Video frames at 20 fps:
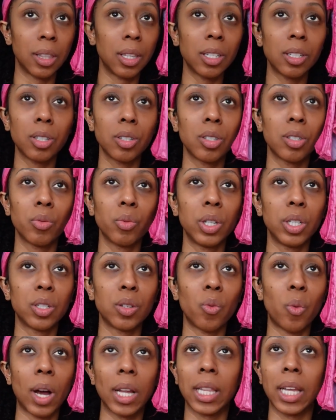and this is the
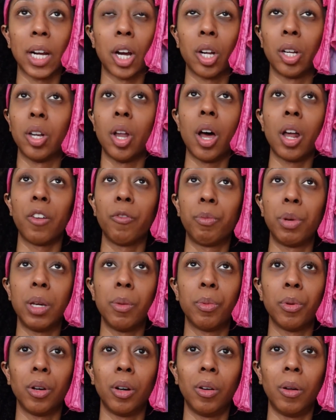reason why, like, a lot of
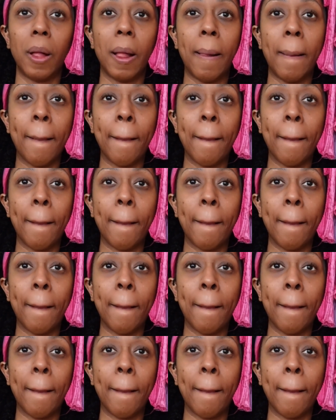people